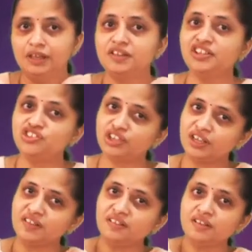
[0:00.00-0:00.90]
The
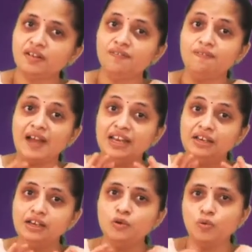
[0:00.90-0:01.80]
GST is a
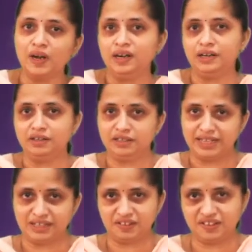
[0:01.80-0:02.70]
value added
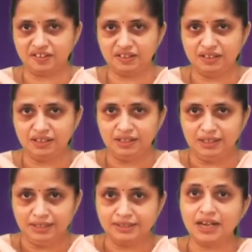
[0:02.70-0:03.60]
tax.
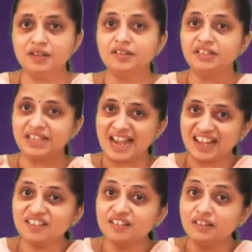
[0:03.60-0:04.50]
That is a
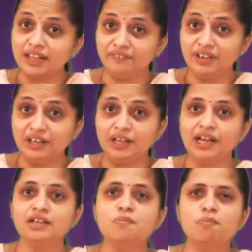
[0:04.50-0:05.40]
tax levied
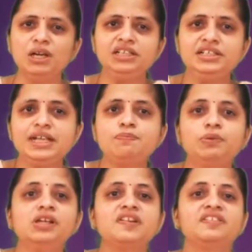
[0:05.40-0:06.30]
at a
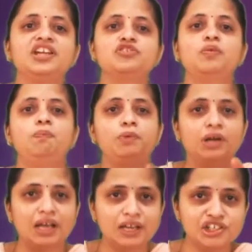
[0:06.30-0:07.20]
multiple stage of
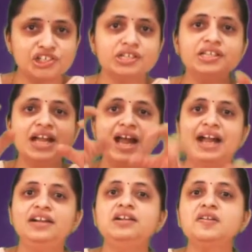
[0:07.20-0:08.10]
production
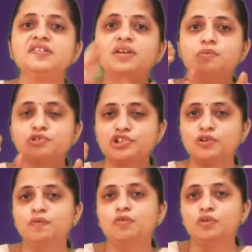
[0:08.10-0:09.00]
and distribution
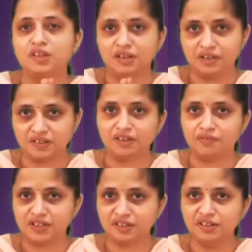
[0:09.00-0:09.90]
of goods and
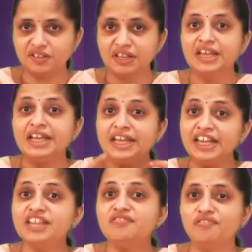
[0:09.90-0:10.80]
services,
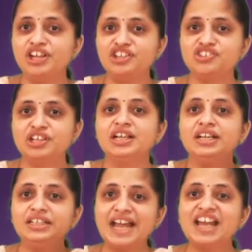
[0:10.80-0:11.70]
in which
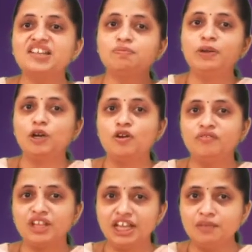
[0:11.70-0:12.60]
tax paid
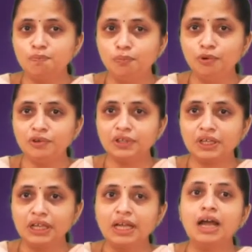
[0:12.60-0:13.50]
on input
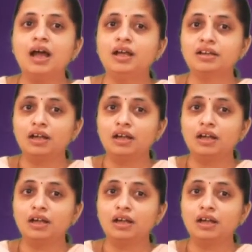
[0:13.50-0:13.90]
are